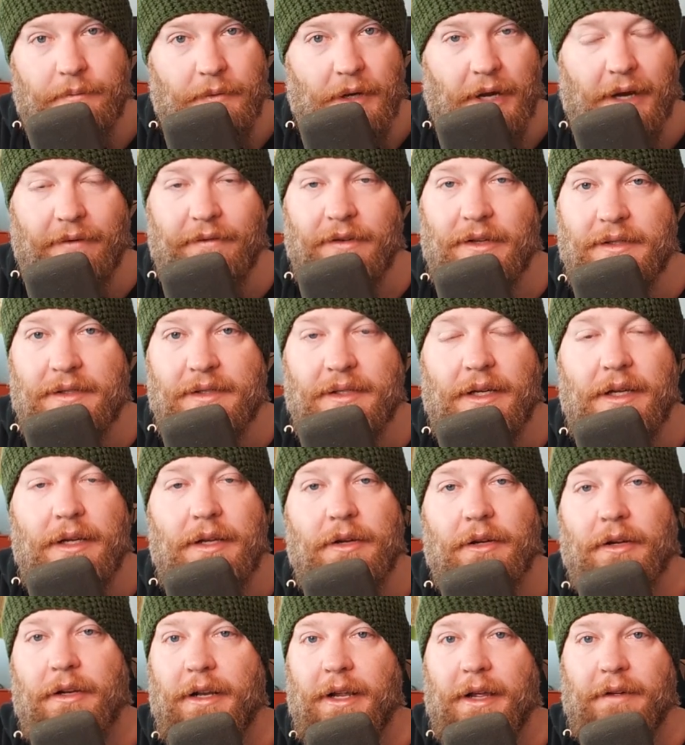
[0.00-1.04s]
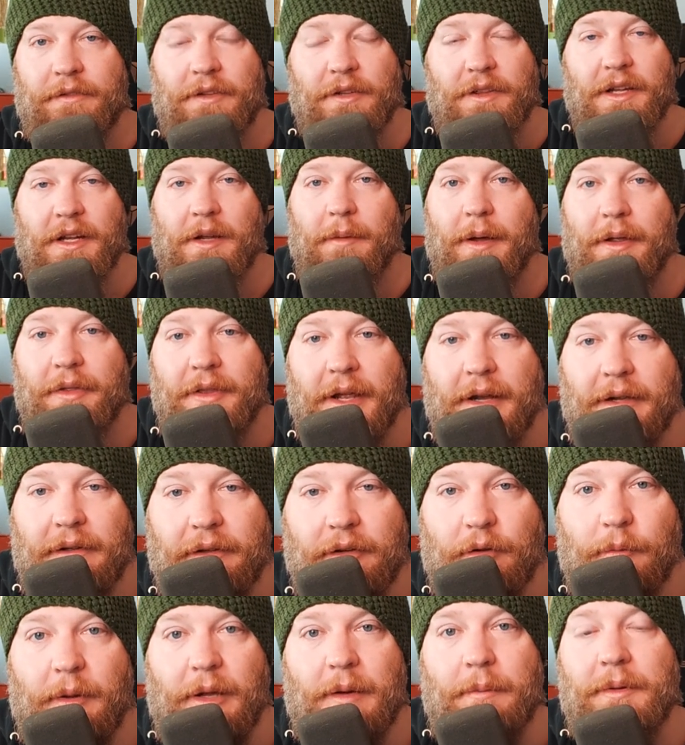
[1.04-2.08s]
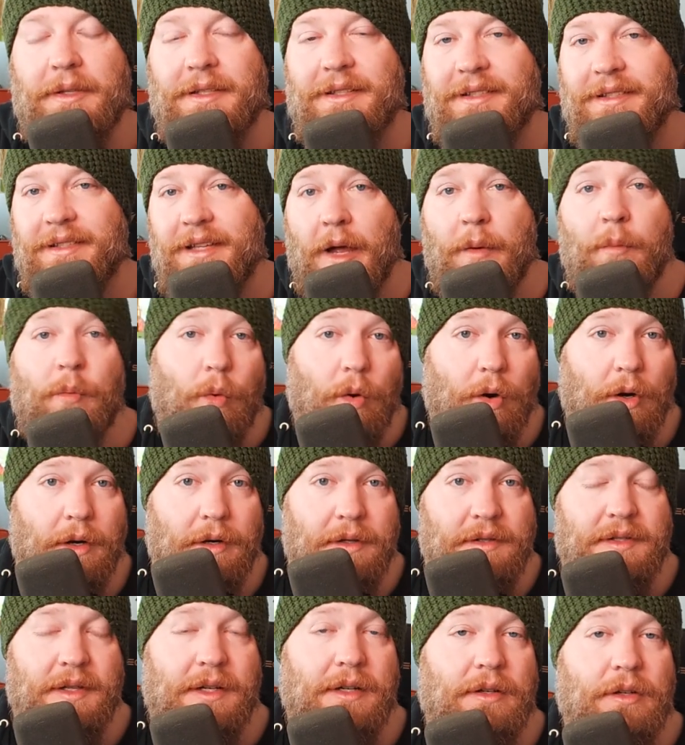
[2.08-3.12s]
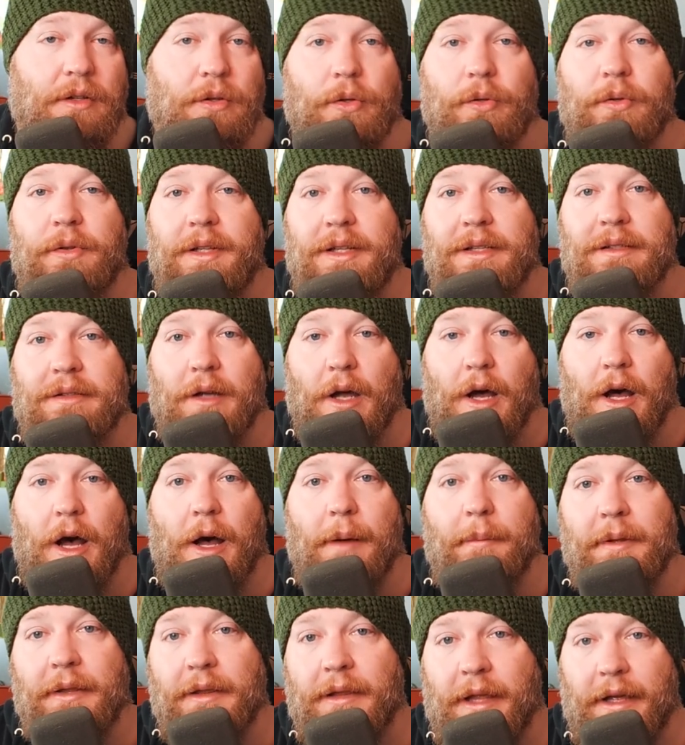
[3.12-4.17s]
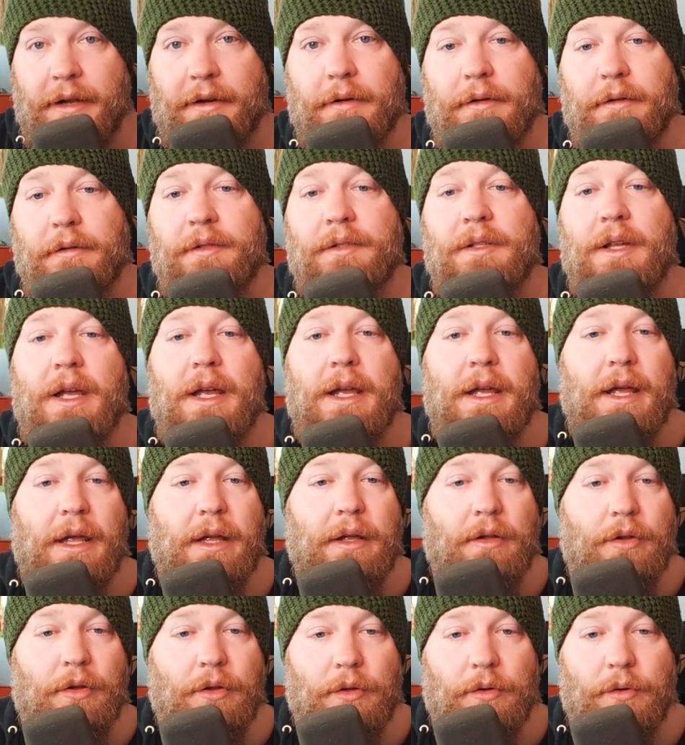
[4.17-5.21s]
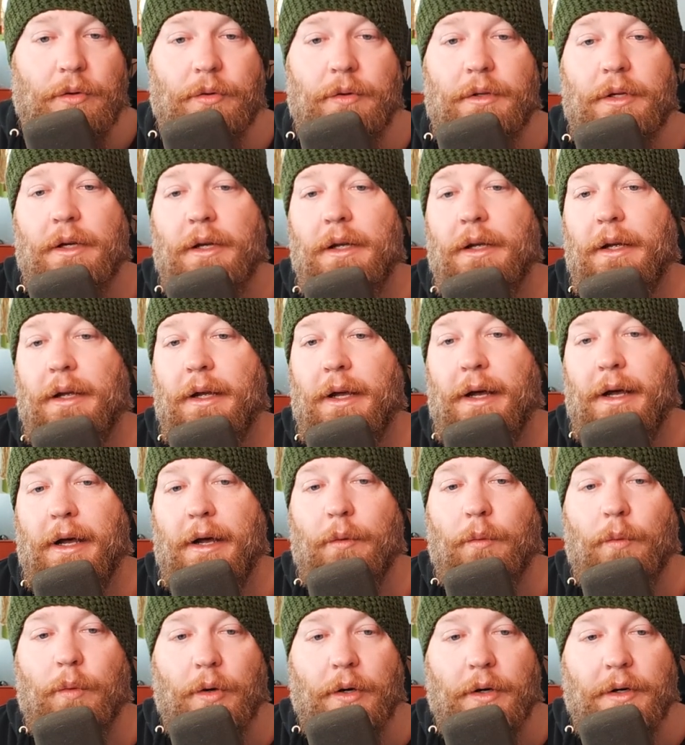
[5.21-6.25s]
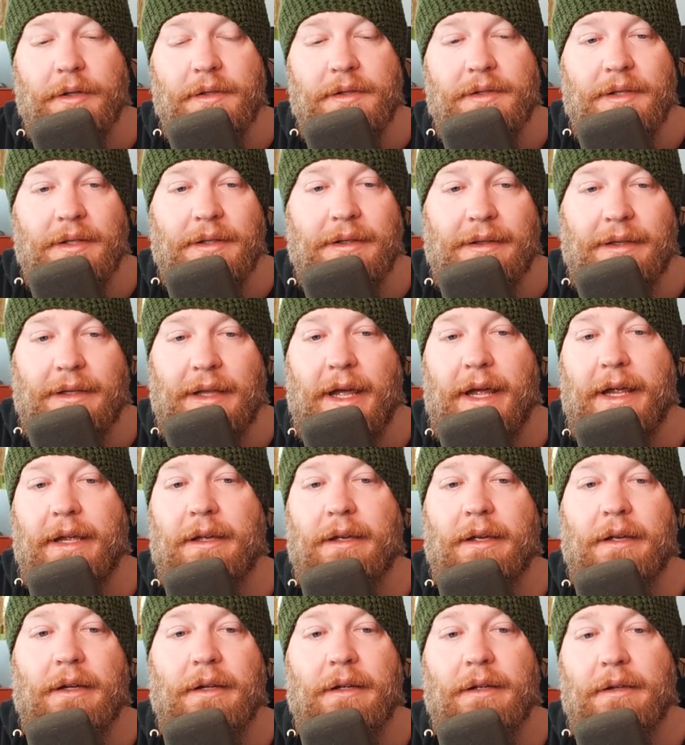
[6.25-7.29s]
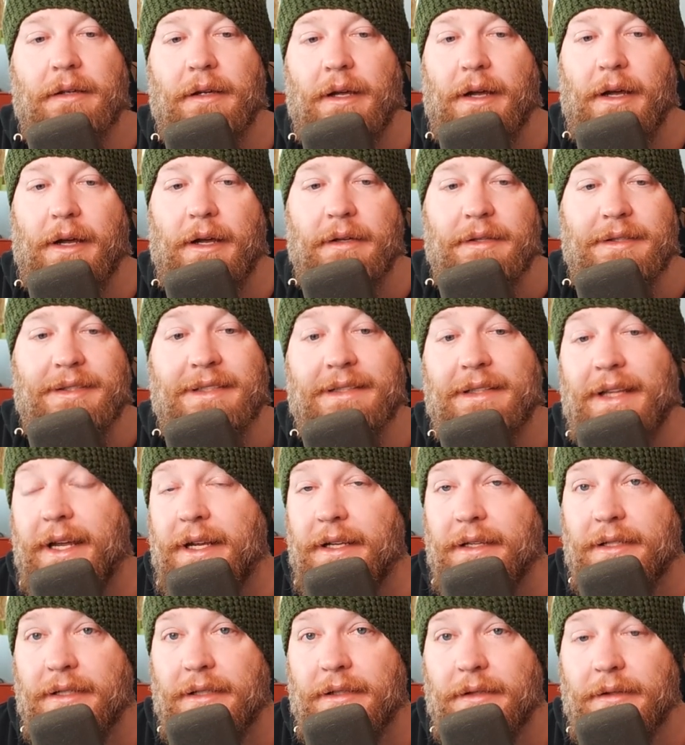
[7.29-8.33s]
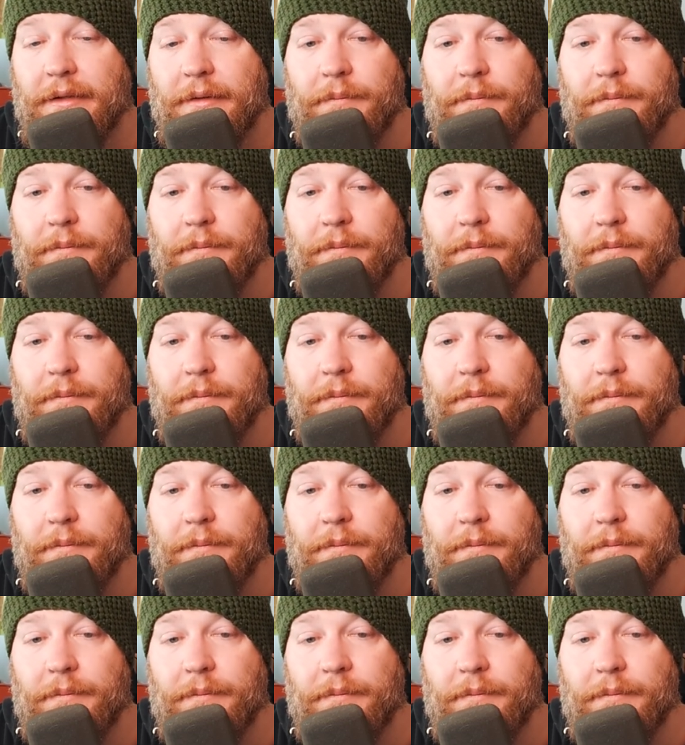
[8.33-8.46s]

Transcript: obviously, you're going to have to think about that a little bit, but some words that include these common letters include words like slate,